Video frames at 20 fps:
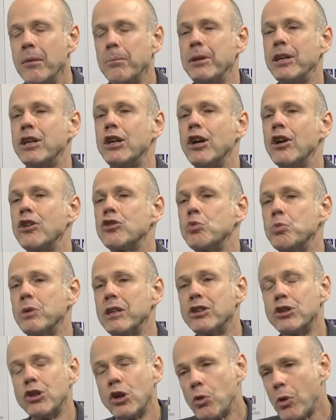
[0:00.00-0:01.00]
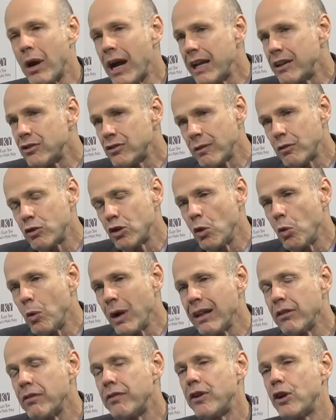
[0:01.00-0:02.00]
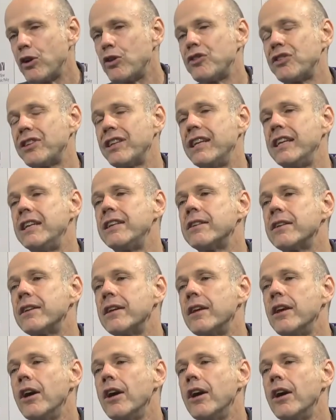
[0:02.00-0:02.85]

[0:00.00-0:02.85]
because with the rise of the welfare state,